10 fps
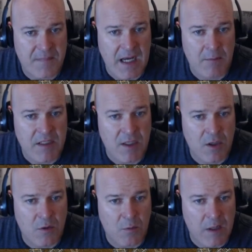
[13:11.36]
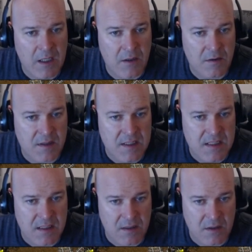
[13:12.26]
Now we know where this
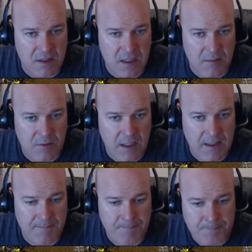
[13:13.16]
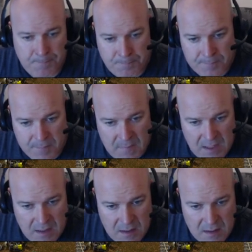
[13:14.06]
is going to hook up, right?
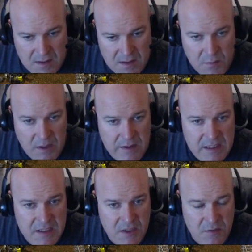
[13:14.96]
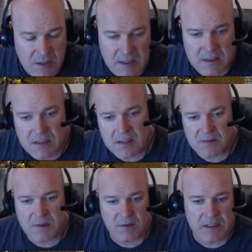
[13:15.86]
So we only need 2 of these
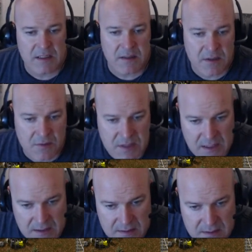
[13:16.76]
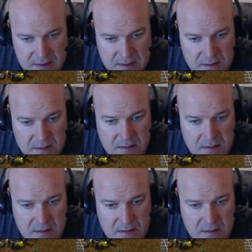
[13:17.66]
because we don't need to do tons.